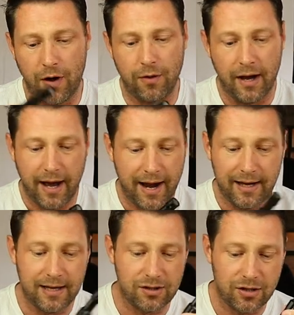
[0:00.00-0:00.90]
phone. And
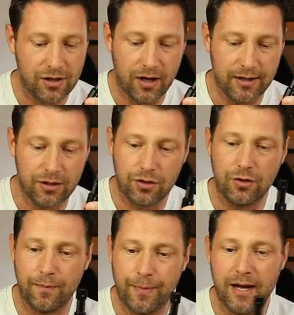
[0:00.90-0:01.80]
it is designed
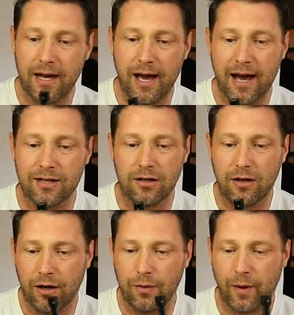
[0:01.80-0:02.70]
to be as
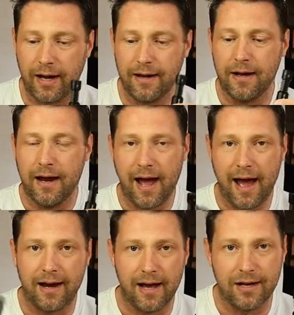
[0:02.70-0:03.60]
lightweight
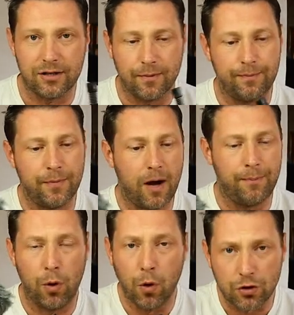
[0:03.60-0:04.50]
and as
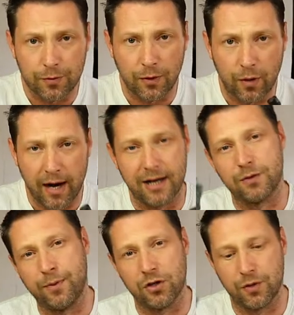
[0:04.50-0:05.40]
portable
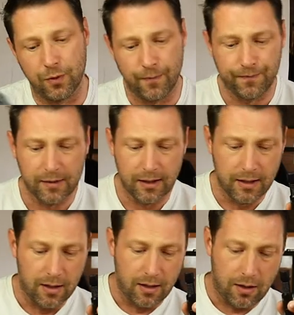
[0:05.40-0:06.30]
as possible.
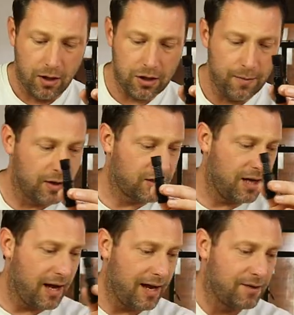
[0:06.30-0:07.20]
Like you might
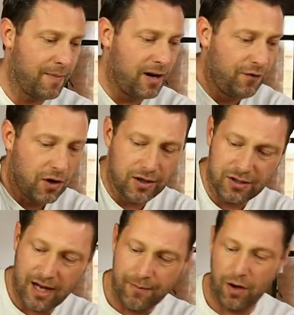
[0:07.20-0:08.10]
see as many
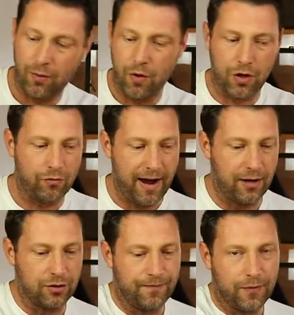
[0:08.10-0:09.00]
vloggers, they might walk
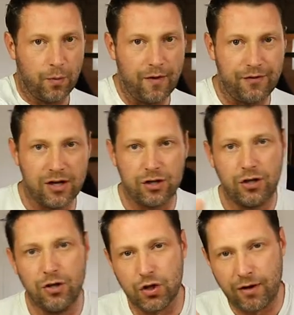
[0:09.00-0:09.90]
around with this
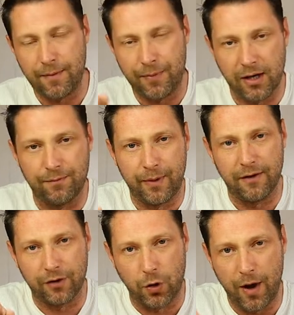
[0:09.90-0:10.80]
huge, great big
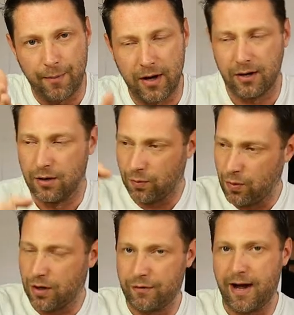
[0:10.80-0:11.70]
bit of equipment.
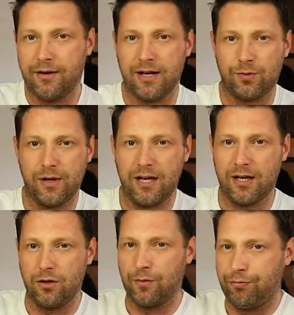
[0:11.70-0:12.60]
Walking around, that's where you
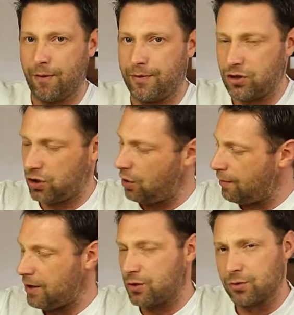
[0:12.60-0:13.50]
get your proper
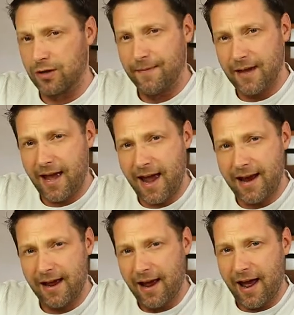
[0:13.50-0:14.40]
shoulder muscles in,